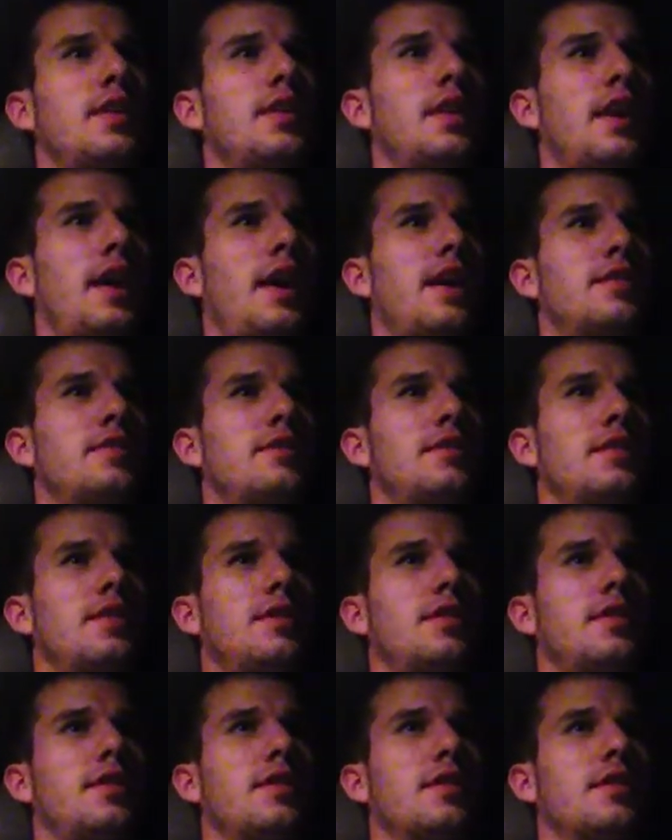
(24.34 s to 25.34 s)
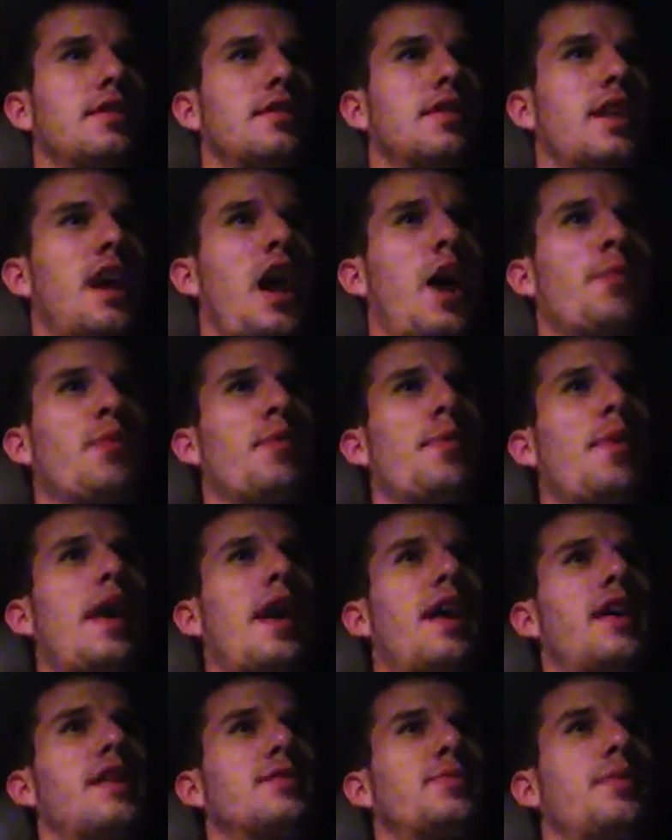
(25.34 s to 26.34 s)
that could
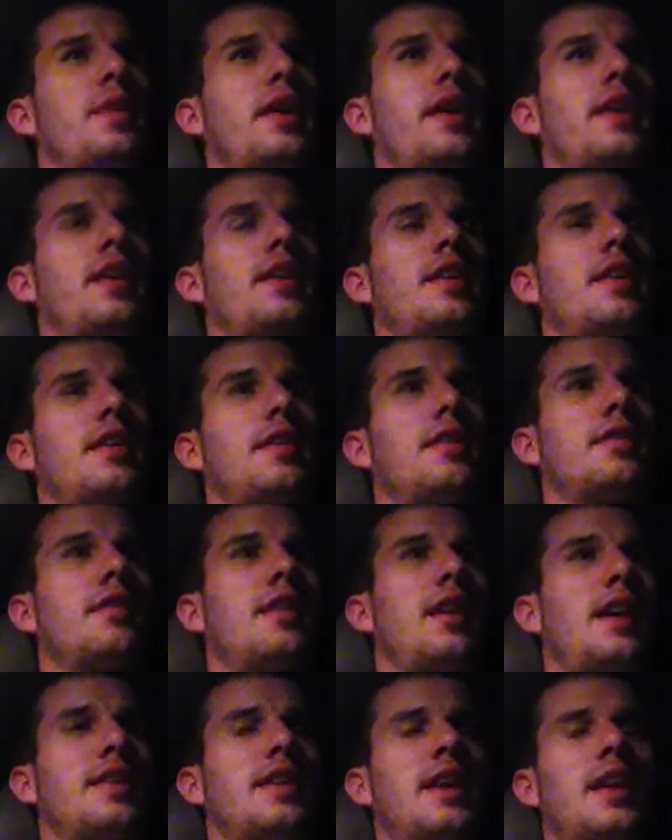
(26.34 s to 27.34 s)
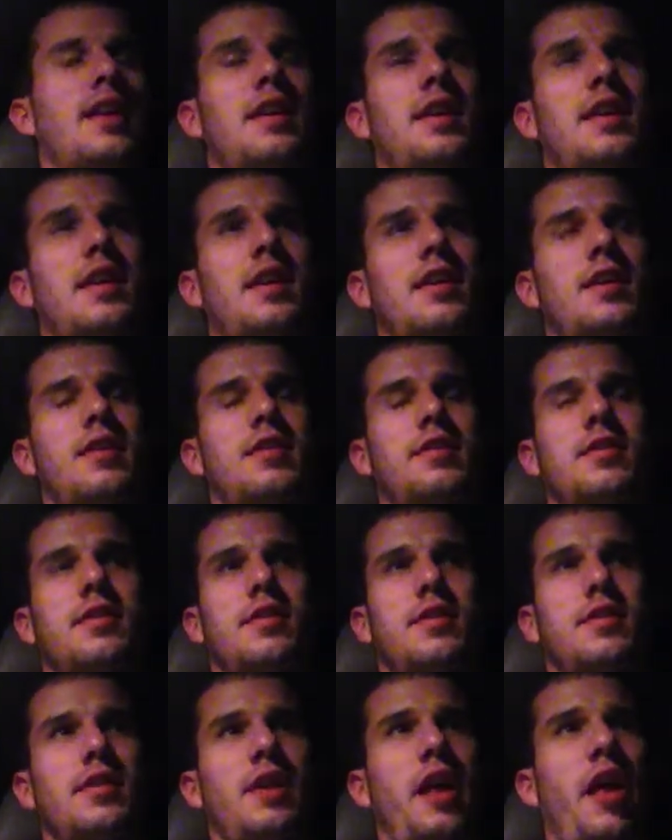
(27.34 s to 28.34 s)
compromise my identity
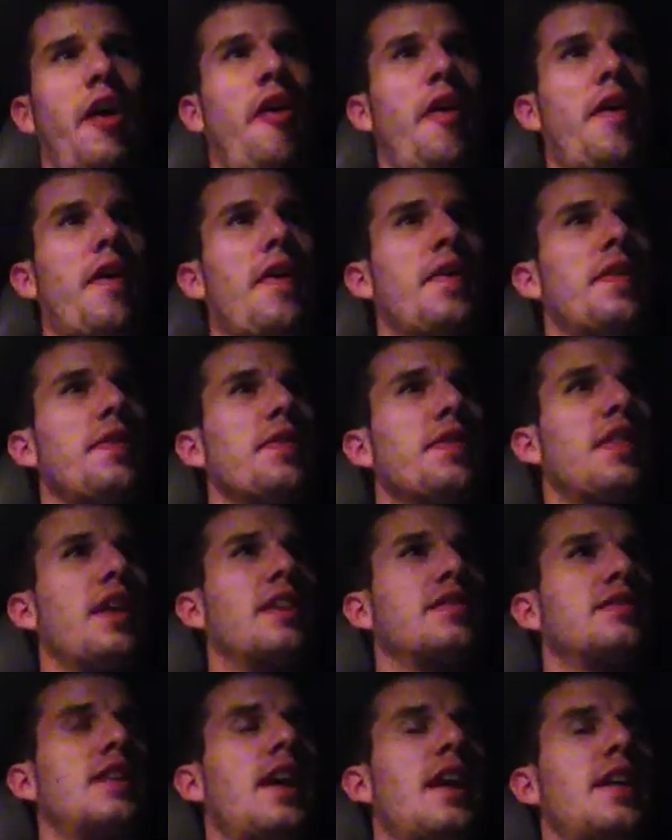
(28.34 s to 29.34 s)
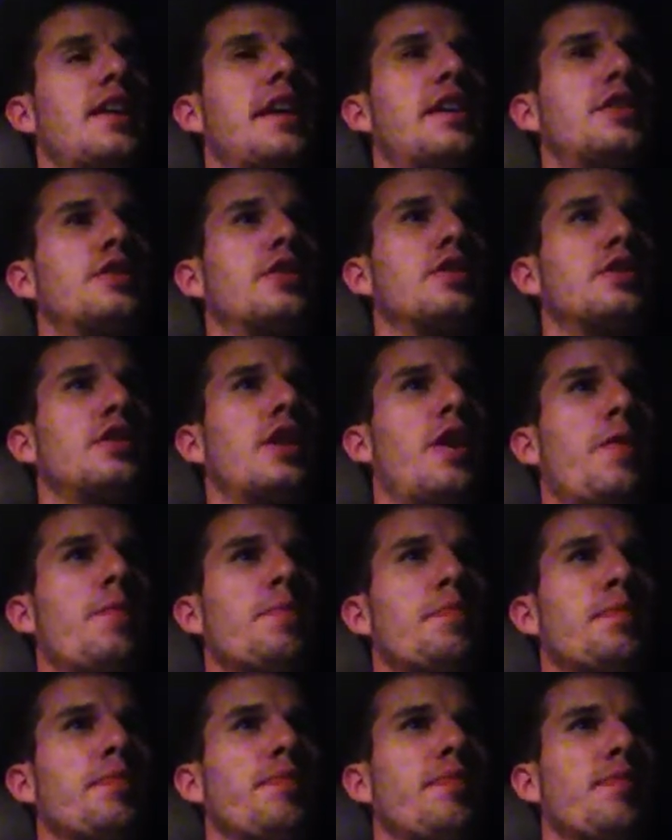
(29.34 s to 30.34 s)
and things of that nature. So,
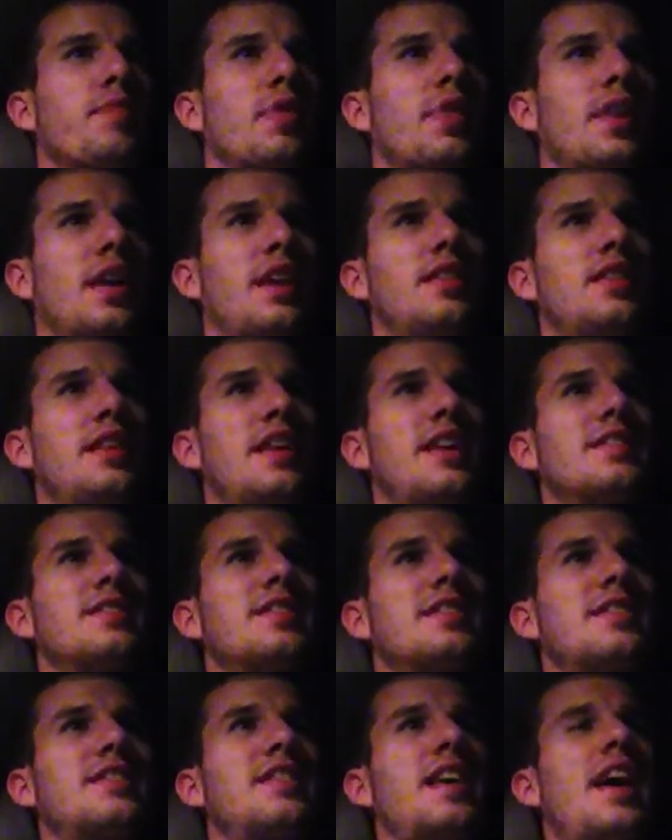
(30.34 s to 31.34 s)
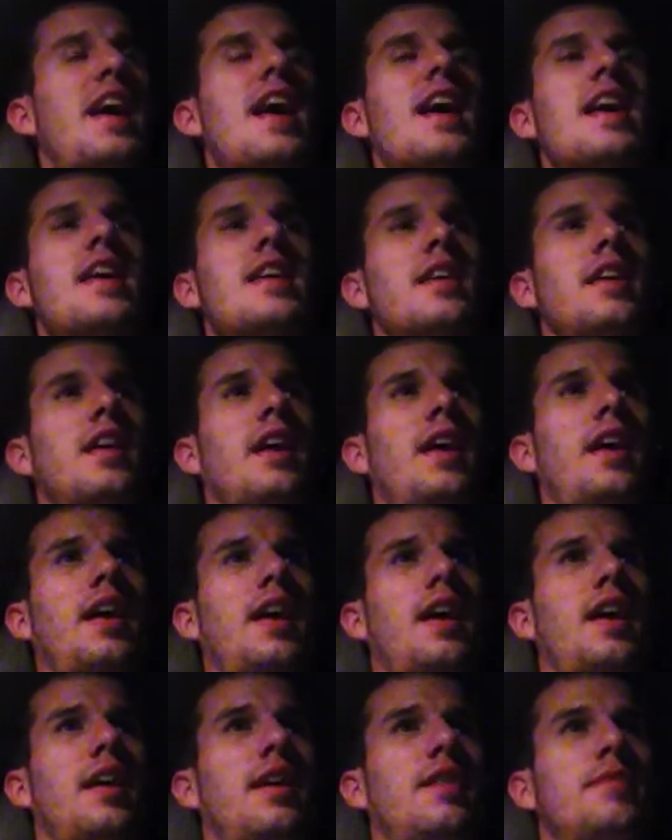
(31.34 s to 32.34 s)
needless to say,
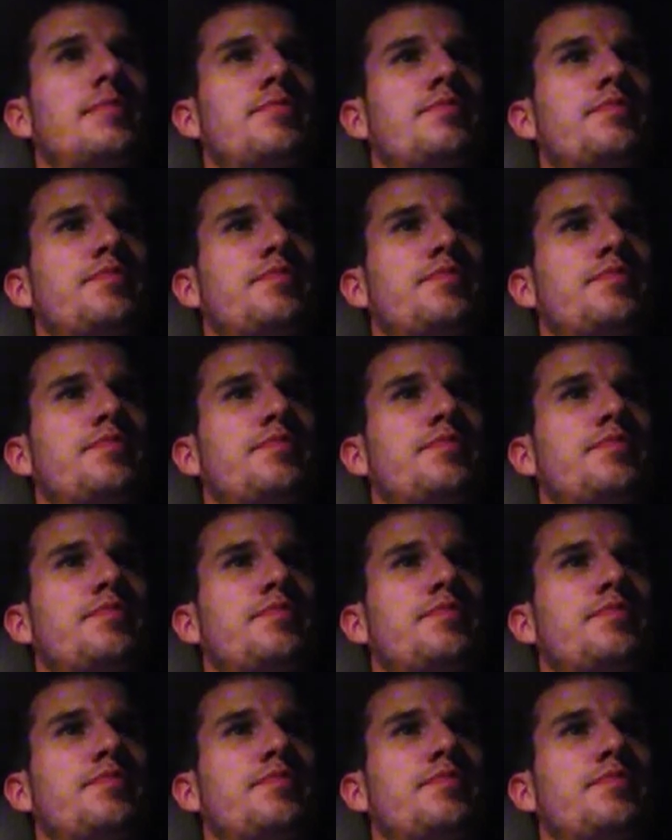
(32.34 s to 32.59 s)
I